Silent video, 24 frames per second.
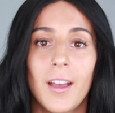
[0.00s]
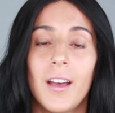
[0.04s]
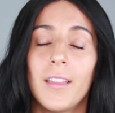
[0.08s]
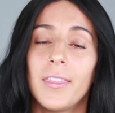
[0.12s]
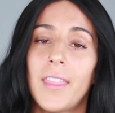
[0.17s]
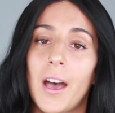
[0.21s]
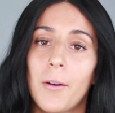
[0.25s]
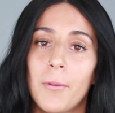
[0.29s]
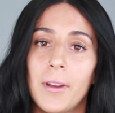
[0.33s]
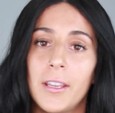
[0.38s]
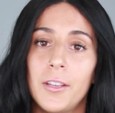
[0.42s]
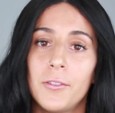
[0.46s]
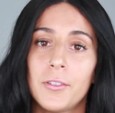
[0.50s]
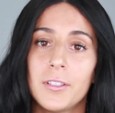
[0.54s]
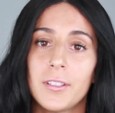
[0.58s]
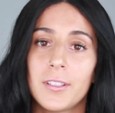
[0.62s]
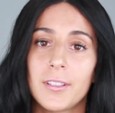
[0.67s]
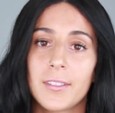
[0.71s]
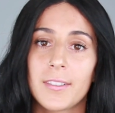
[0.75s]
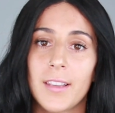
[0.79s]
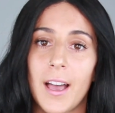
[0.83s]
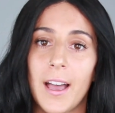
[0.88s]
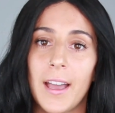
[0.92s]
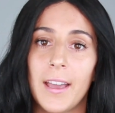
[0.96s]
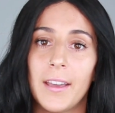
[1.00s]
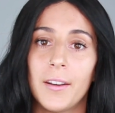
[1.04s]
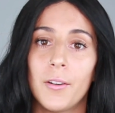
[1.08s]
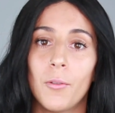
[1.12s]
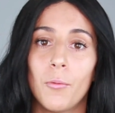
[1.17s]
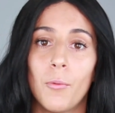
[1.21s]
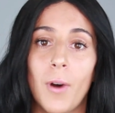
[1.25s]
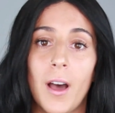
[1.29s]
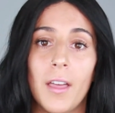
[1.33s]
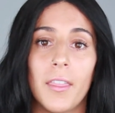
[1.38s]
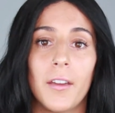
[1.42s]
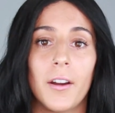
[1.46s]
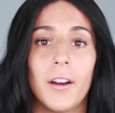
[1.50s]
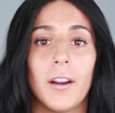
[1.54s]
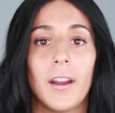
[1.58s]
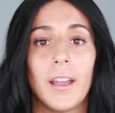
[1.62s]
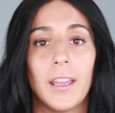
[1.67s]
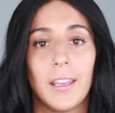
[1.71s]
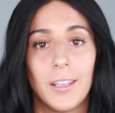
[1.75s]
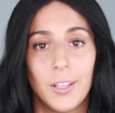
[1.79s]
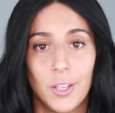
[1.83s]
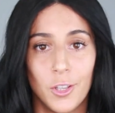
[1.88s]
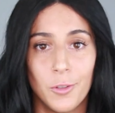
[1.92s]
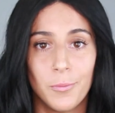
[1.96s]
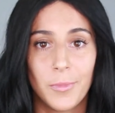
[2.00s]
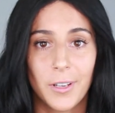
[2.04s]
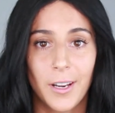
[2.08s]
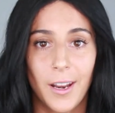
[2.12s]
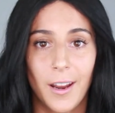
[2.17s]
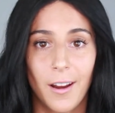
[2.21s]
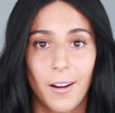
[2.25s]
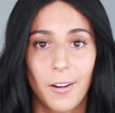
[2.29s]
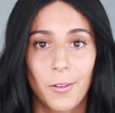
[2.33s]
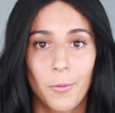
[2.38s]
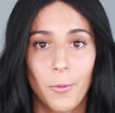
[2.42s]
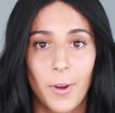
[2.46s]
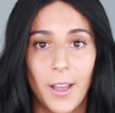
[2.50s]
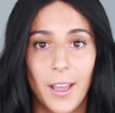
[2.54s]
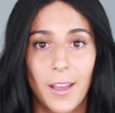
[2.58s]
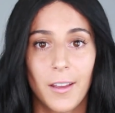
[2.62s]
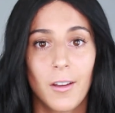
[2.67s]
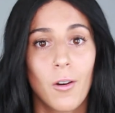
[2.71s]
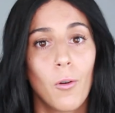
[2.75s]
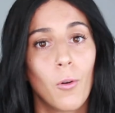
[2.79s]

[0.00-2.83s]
That way you can decide whether a human-haired wig